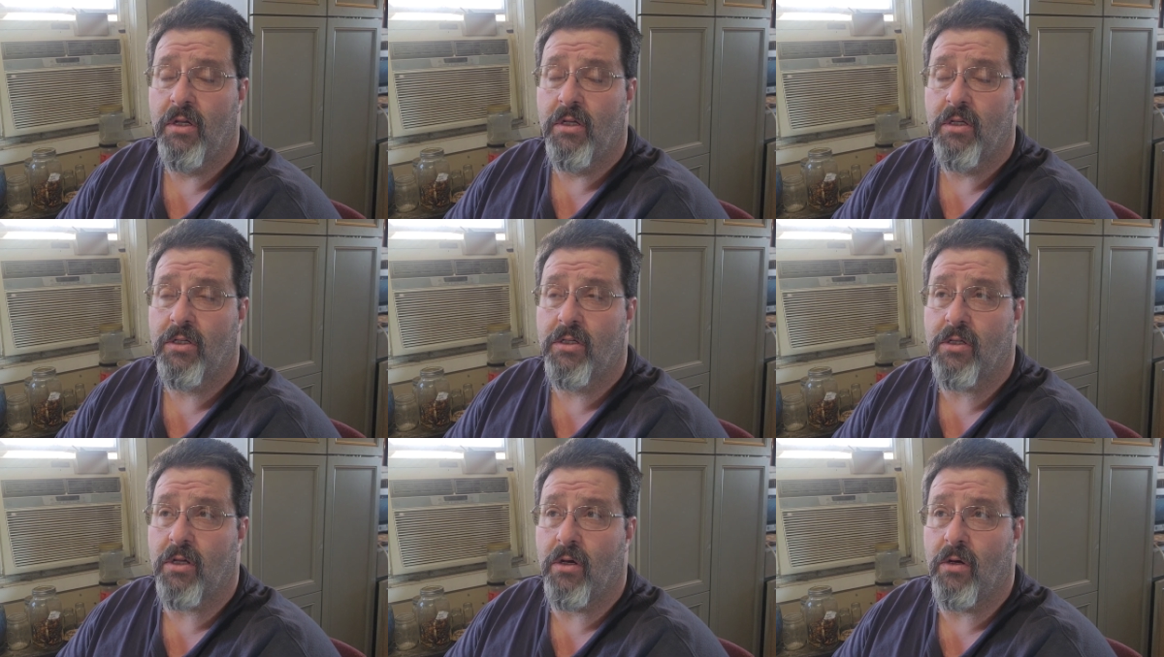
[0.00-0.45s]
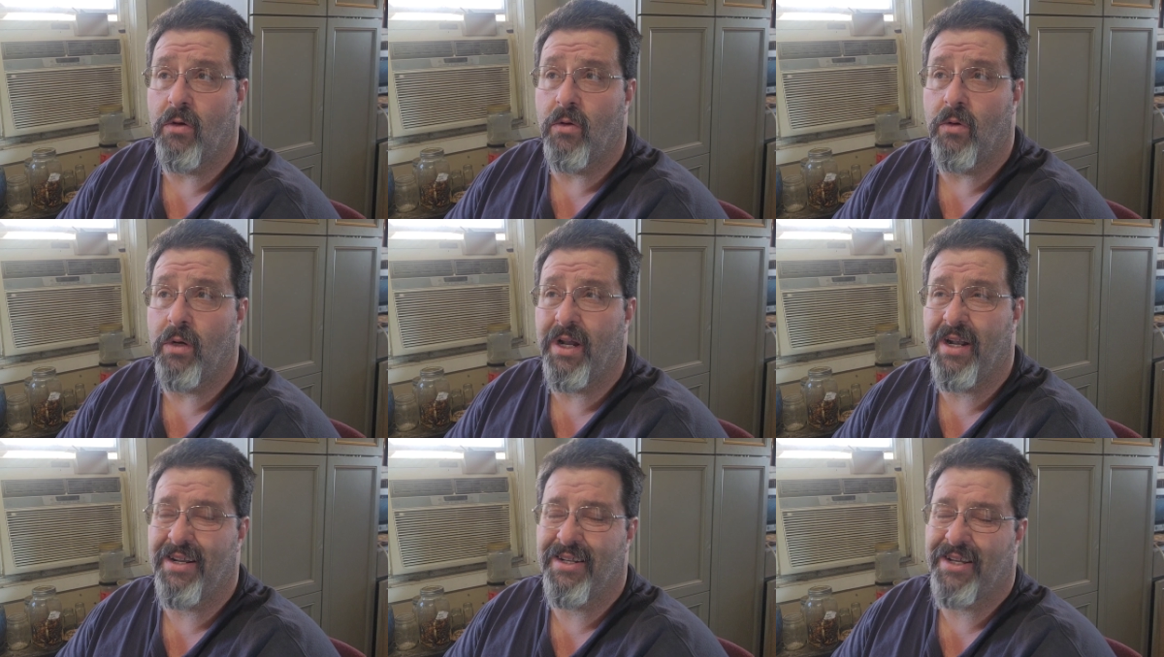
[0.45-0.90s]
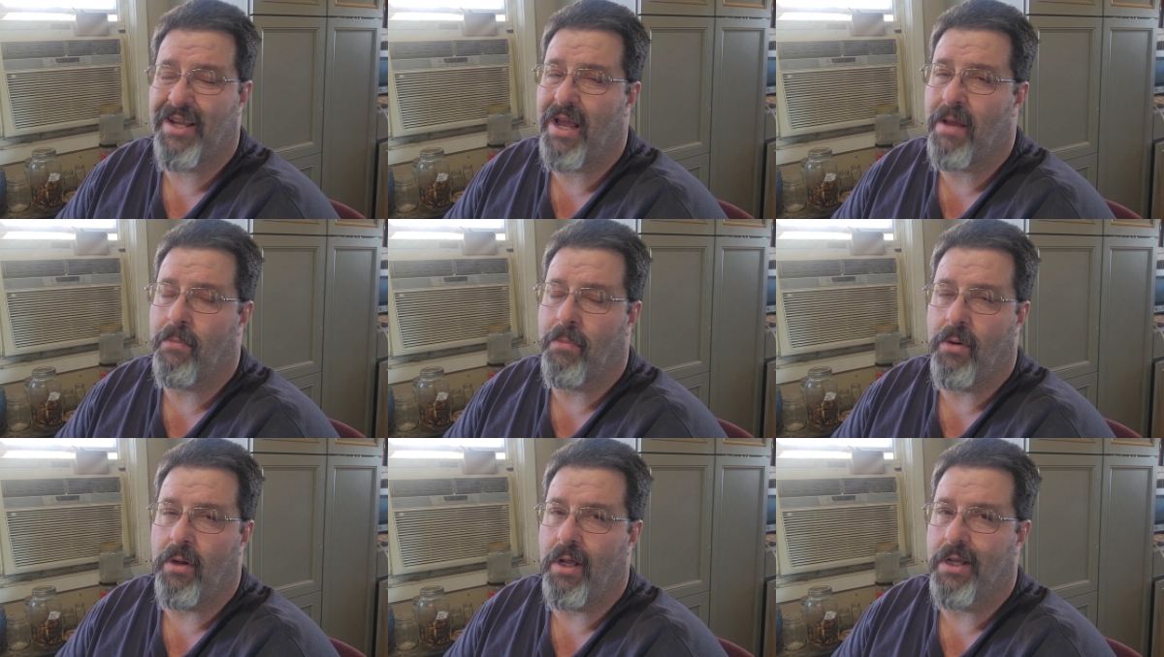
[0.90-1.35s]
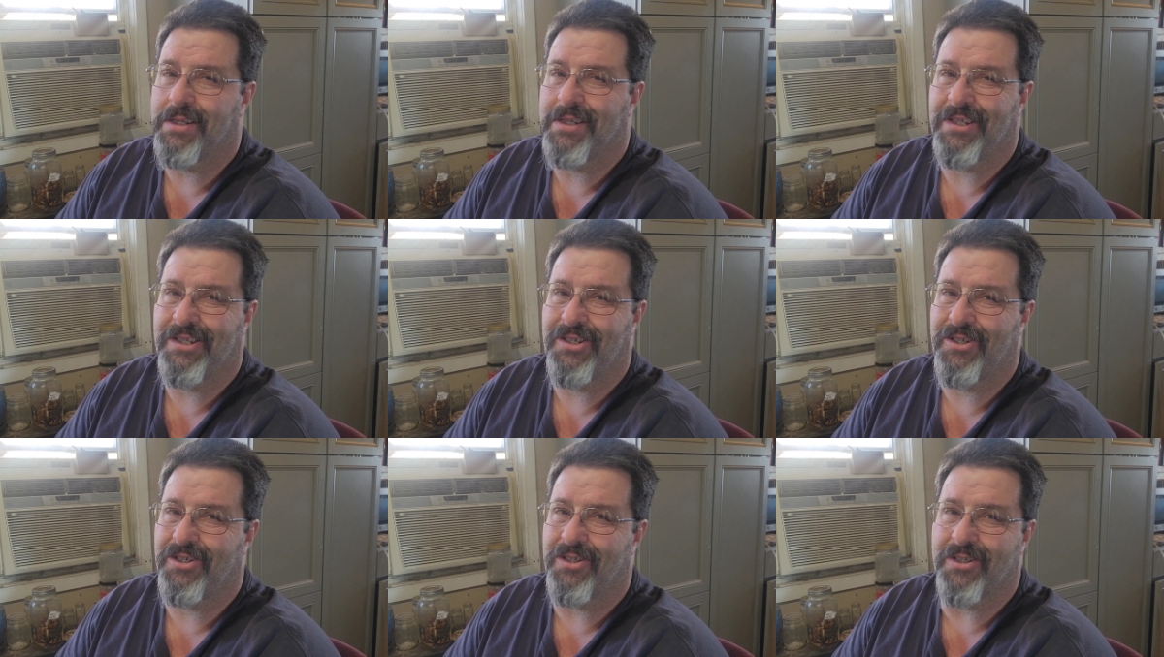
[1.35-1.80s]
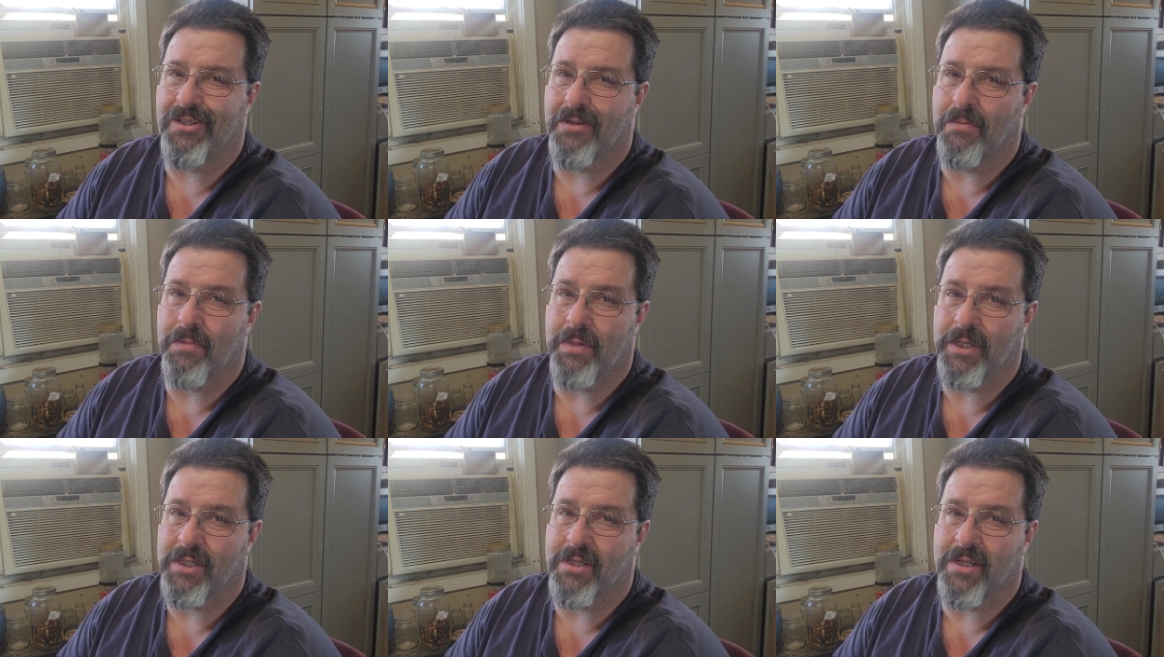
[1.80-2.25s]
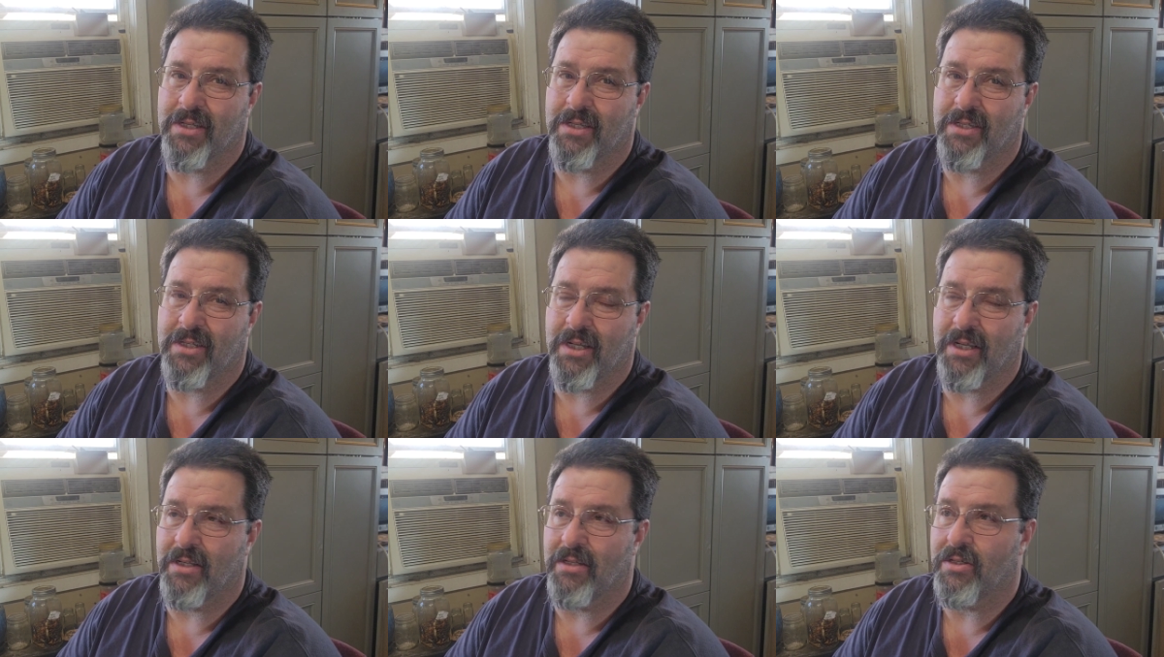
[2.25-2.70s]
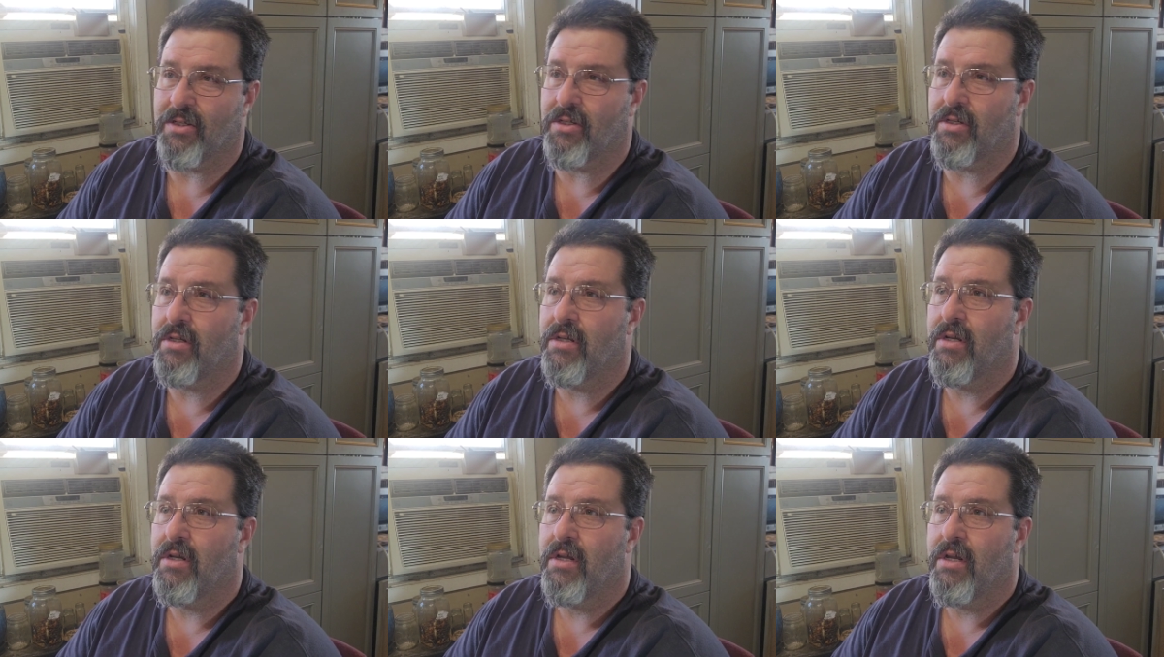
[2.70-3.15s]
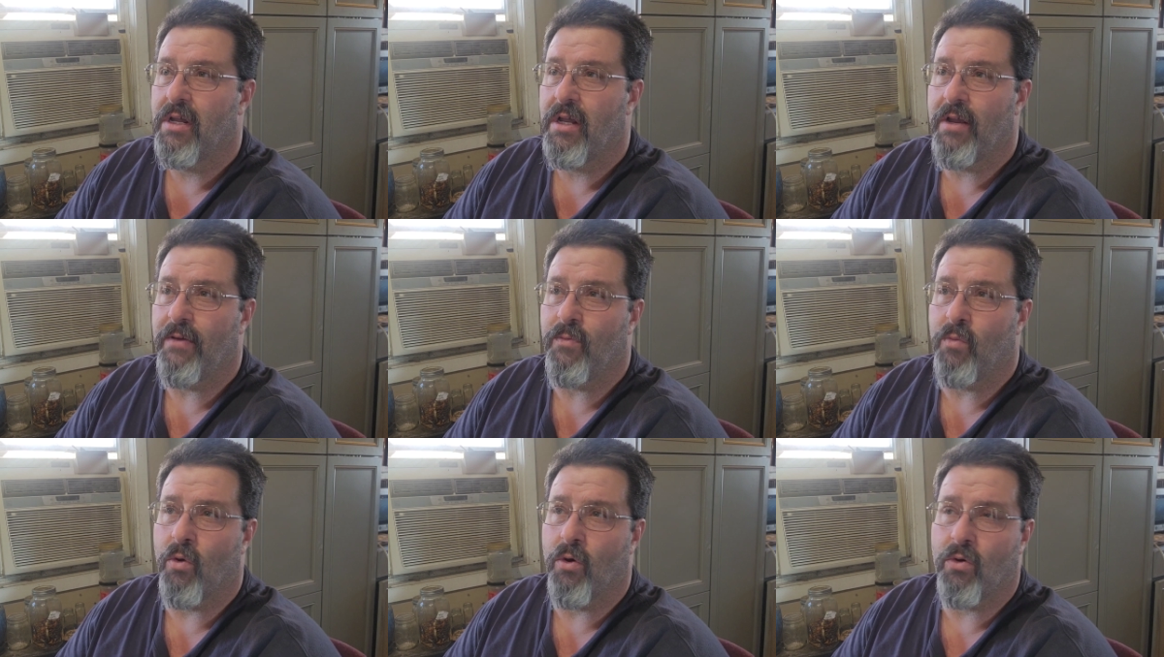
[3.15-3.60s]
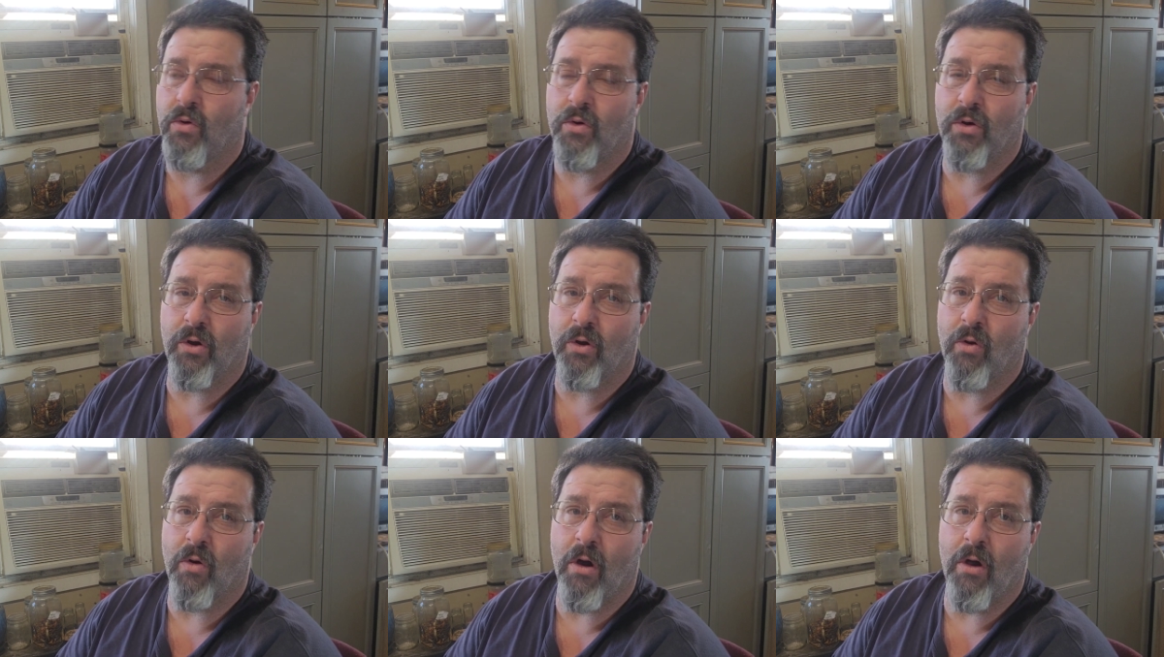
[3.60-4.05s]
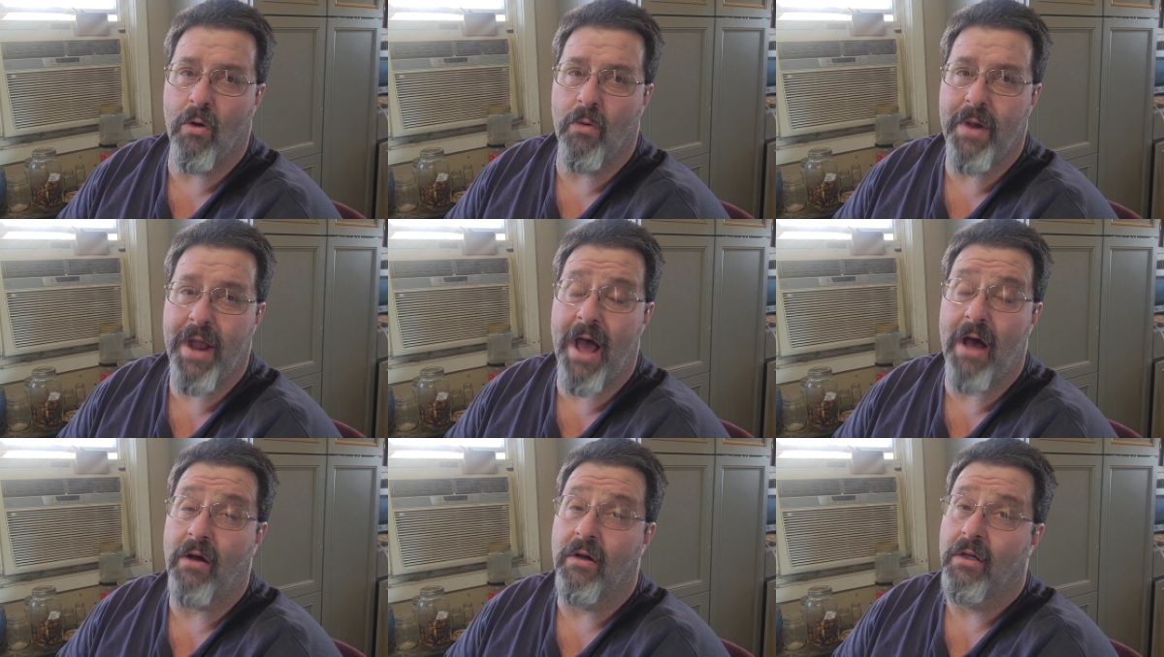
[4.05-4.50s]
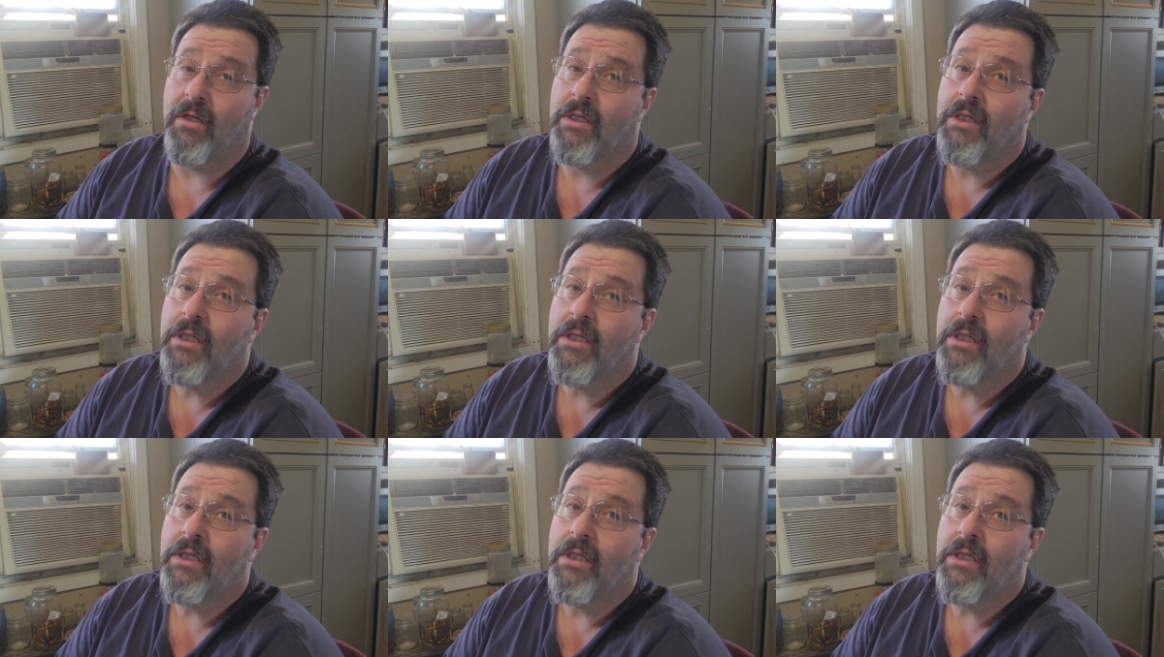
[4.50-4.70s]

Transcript: So, and plus, it's just good business sense. If we're going to grow, now,